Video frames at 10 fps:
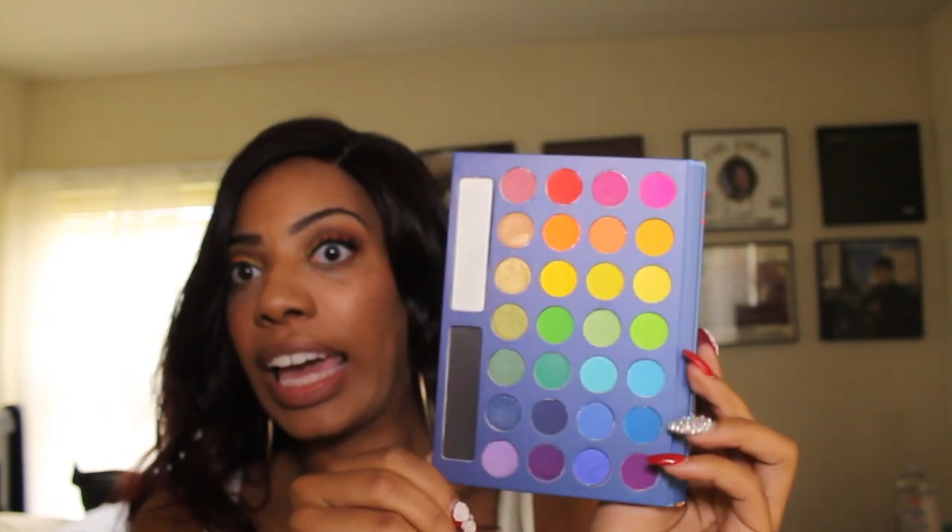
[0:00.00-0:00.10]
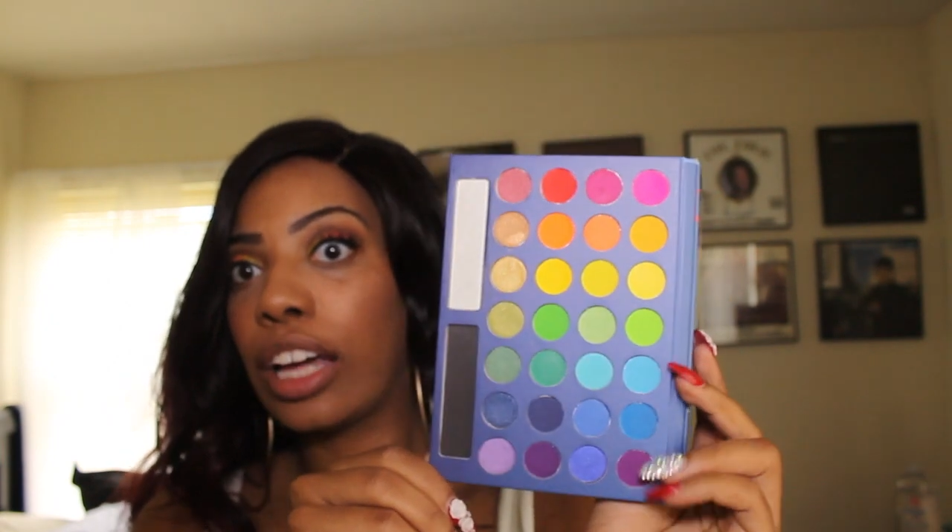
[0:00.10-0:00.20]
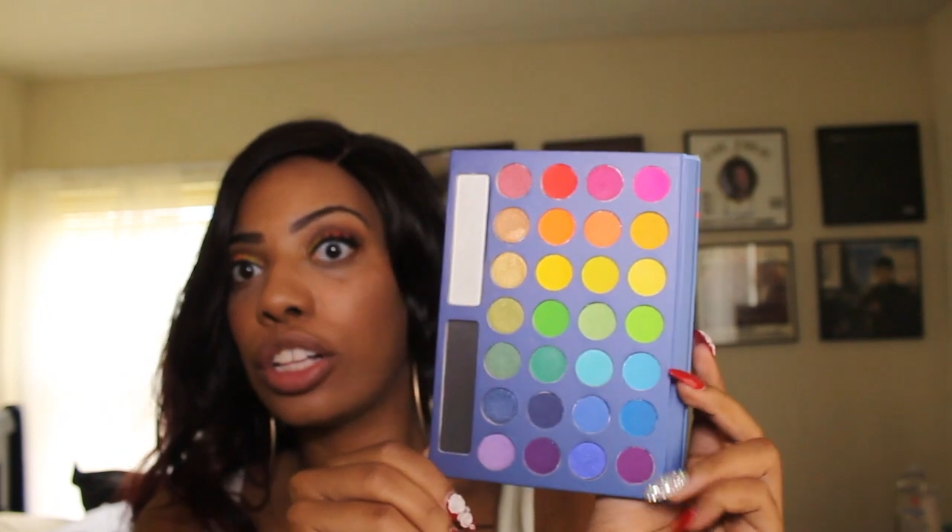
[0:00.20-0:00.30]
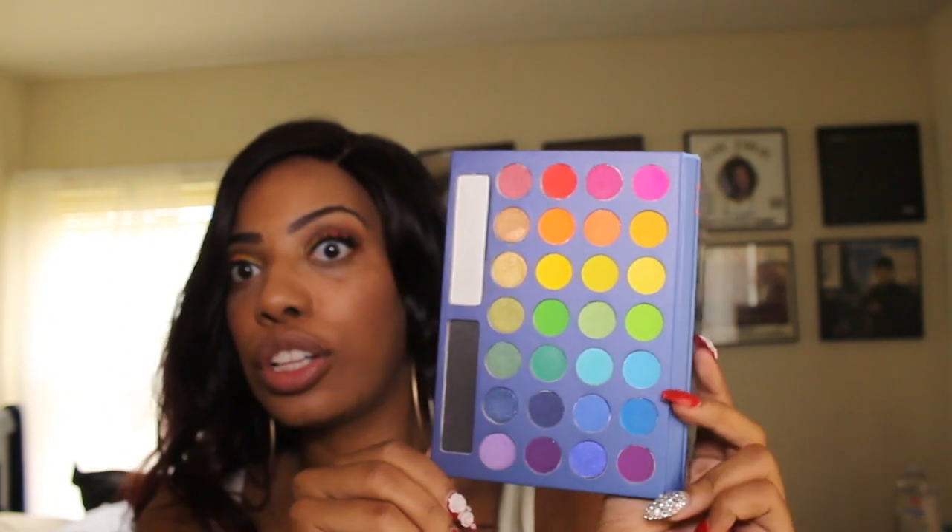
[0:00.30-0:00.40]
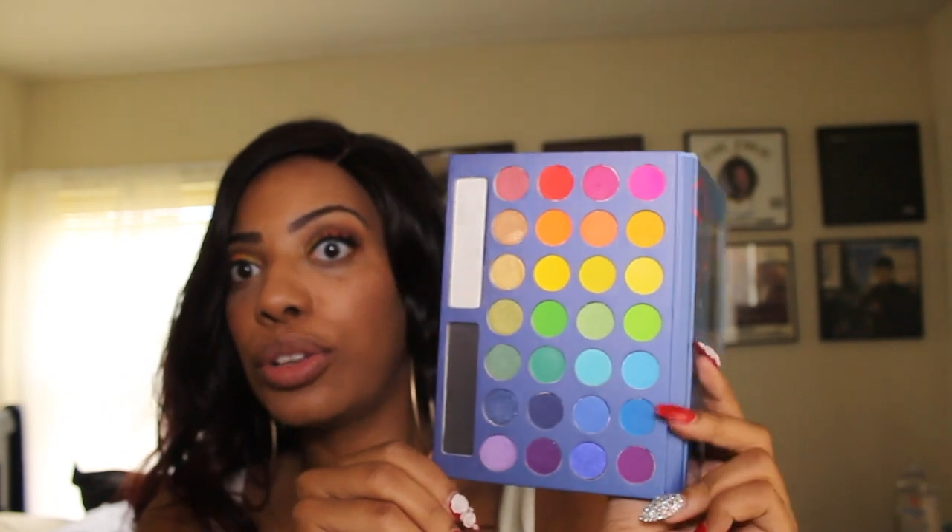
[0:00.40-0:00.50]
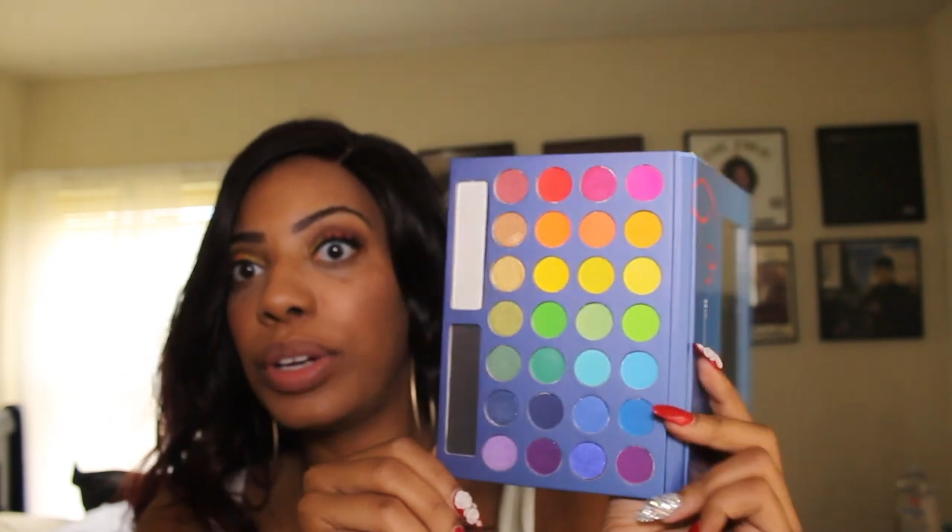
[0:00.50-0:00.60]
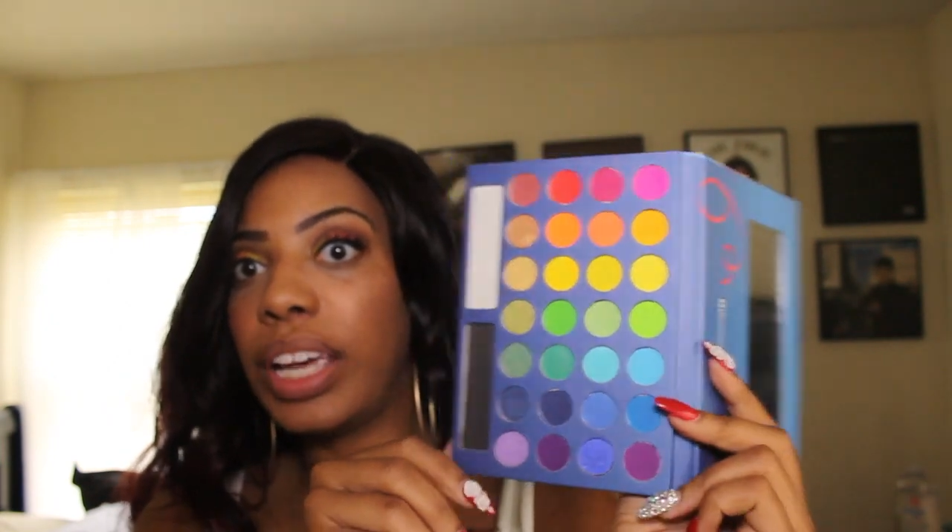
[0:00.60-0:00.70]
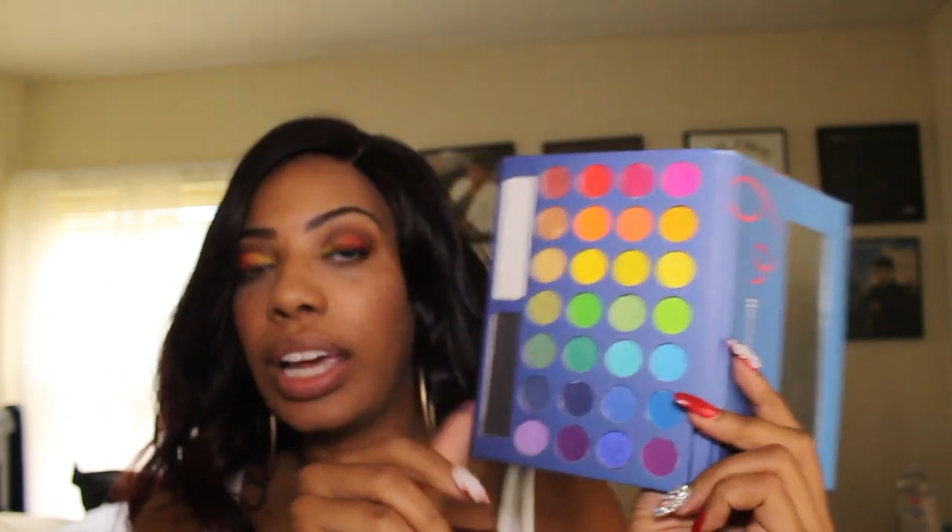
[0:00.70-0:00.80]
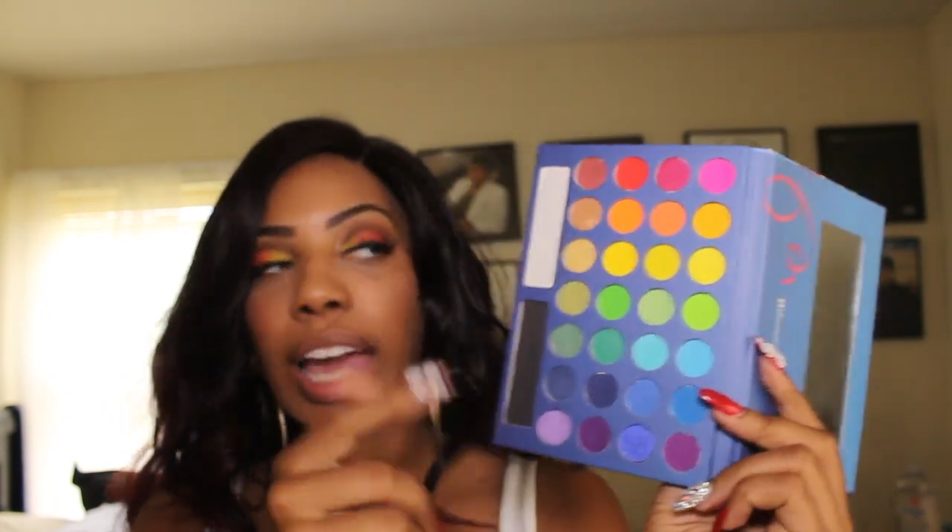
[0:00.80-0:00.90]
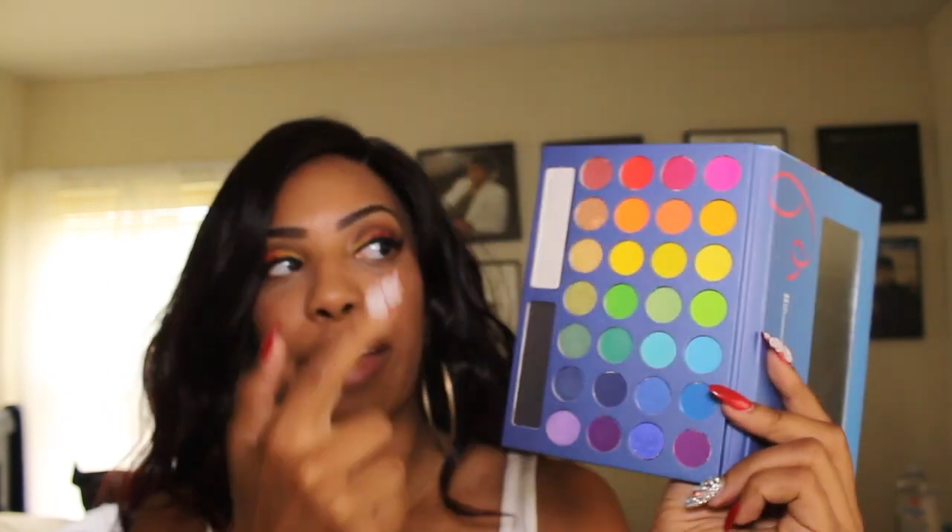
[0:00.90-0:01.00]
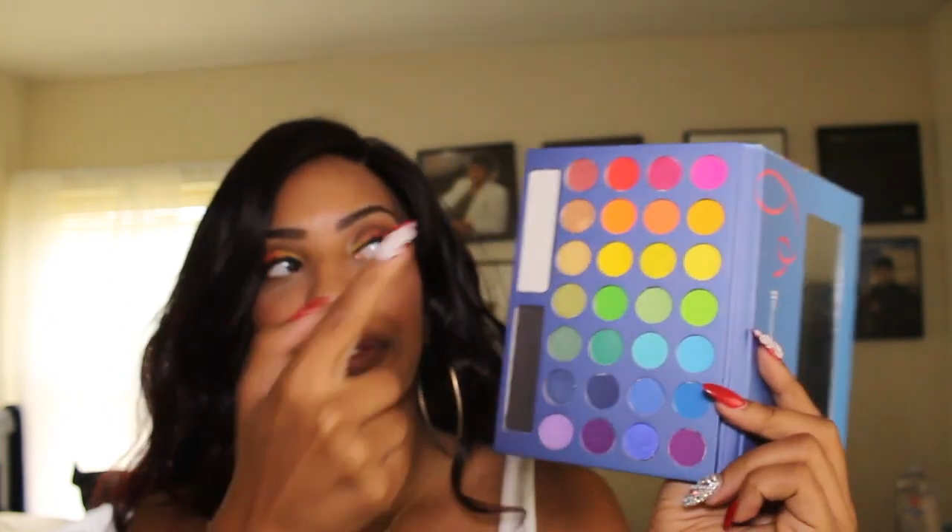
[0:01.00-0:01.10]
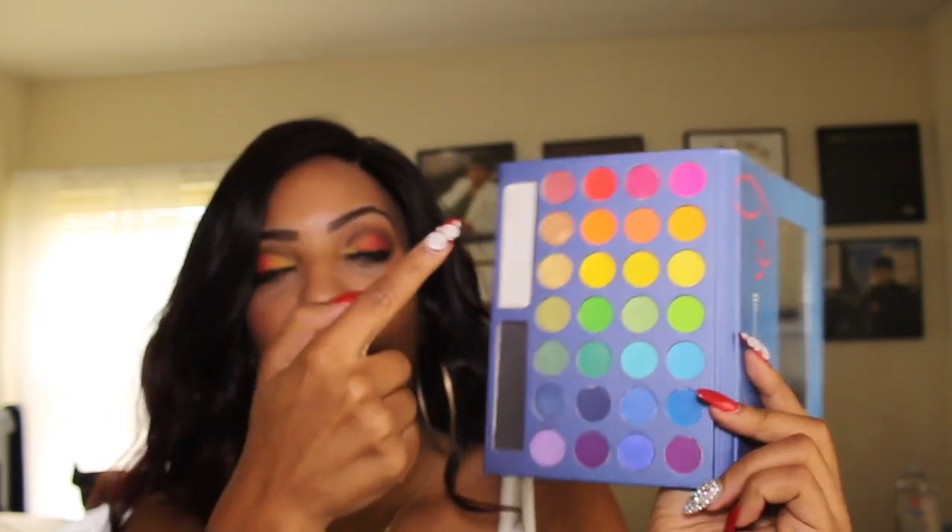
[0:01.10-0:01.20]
including a